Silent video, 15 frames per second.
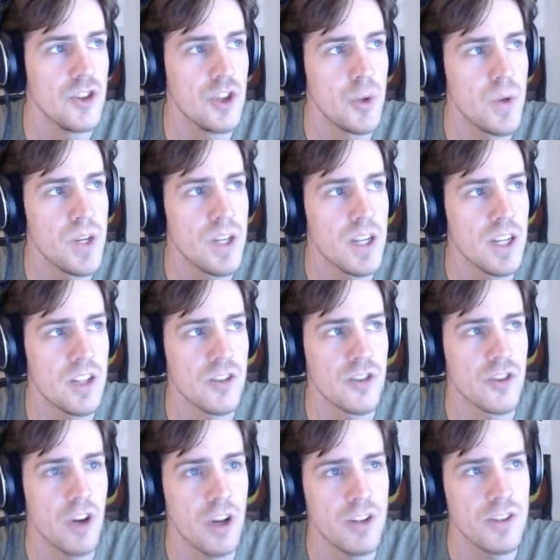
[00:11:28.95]
doing an
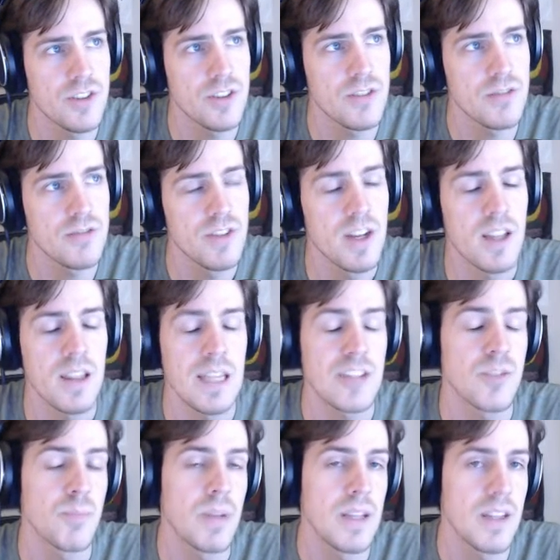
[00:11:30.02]
exhaustive
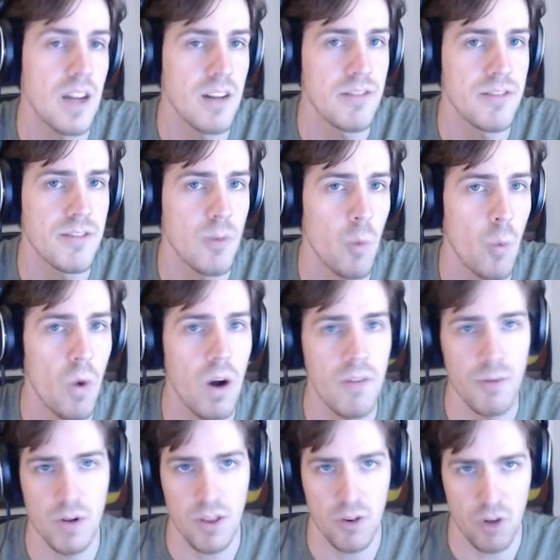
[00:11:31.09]
let's play of one of